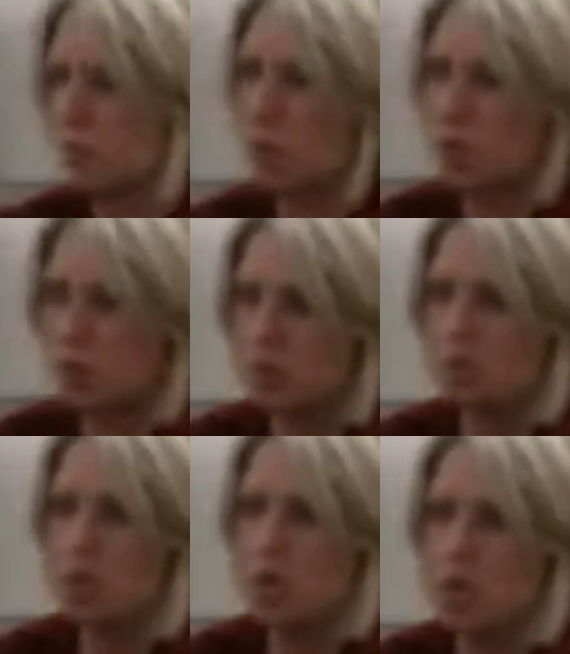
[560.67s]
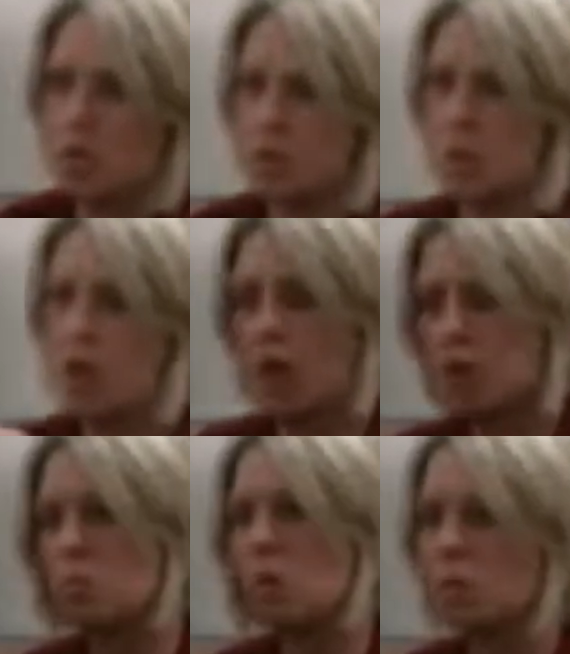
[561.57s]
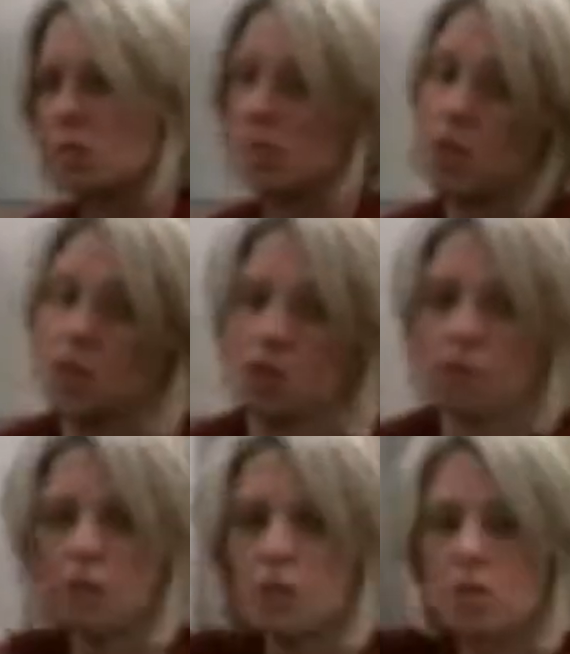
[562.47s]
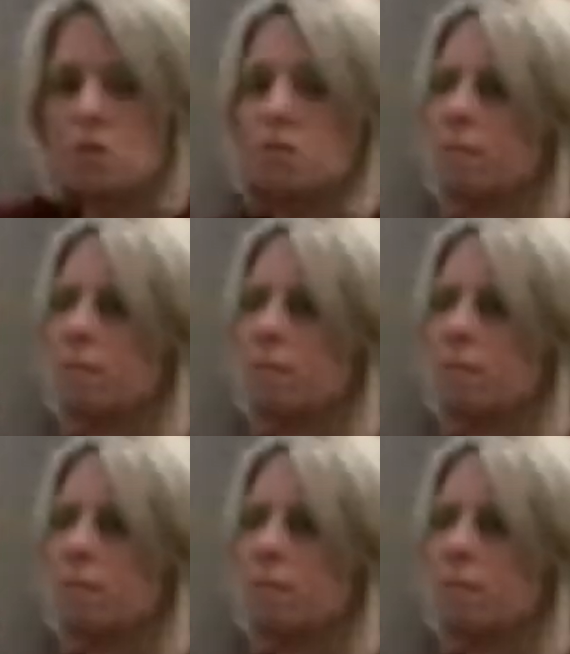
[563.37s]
positive dyes, as well as the negative ones.